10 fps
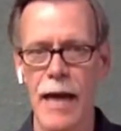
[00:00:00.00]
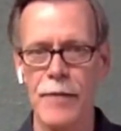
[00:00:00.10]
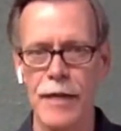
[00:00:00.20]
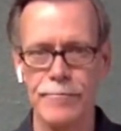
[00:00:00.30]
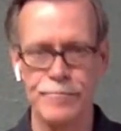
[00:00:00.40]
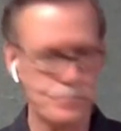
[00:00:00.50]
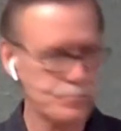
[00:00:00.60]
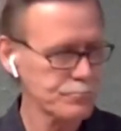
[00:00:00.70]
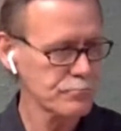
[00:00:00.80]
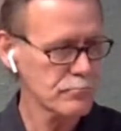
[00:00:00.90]
cabinet.
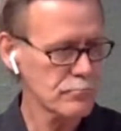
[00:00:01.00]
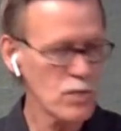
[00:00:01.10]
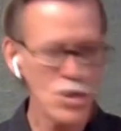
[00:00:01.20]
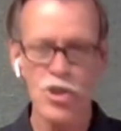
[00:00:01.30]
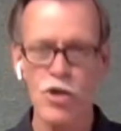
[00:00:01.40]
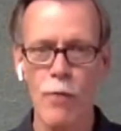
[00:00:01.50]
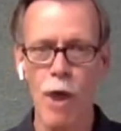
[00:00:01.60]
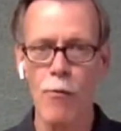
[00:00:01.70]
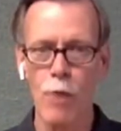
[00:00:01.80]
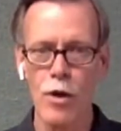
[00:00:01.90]

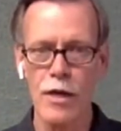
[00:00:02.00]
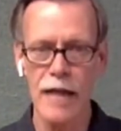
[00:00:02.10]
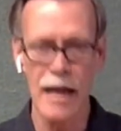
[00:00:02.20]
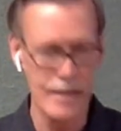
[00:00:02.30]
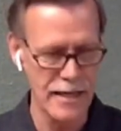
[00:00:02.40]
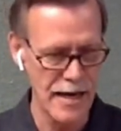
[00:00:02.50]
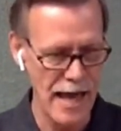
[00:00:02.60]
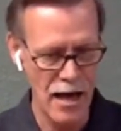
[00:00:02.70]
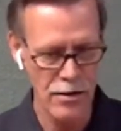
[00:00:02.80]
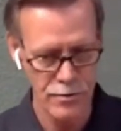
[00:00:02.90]
Tomorrow morning, I get
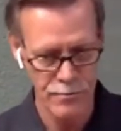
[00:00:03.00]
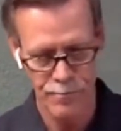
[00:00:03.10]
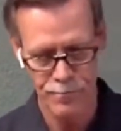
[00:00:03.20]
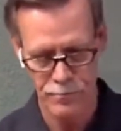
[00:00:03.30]
it out